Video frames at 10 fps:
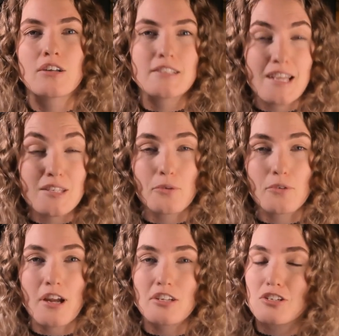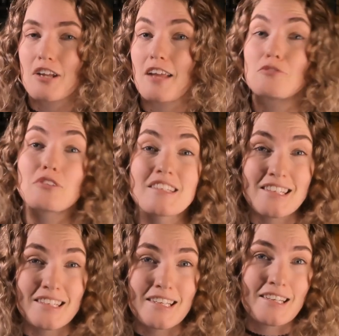desperation, and
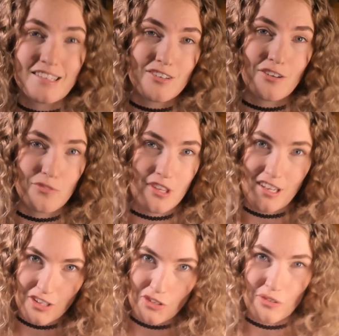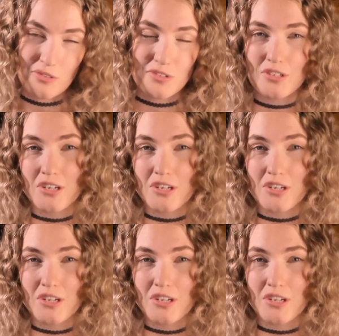resilience of the accused.